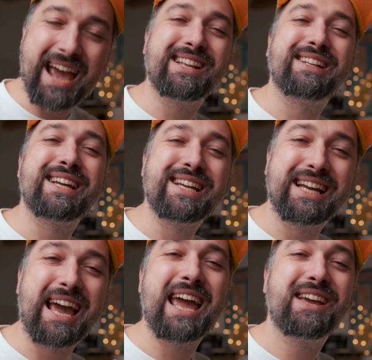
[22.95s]

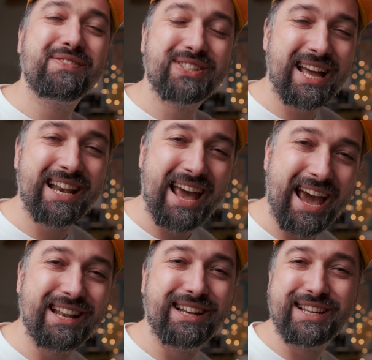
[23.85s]
editing caves and
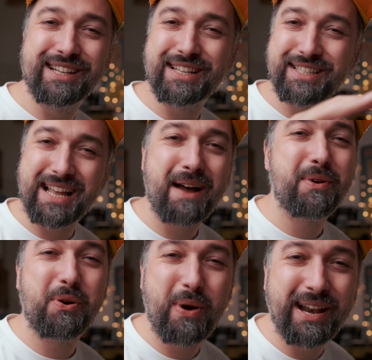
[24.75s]
editing the
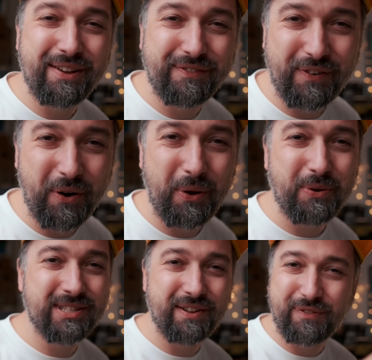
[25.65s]
summer wedding
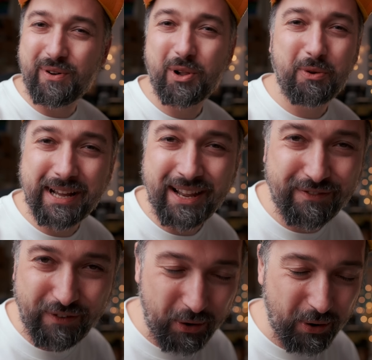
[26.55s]
photos, the fall
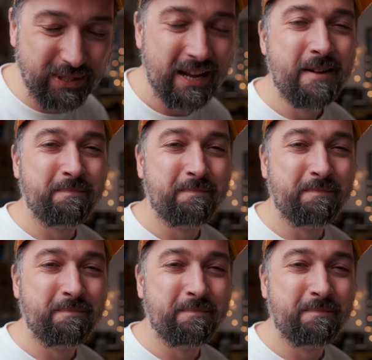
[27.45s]
wedding photos.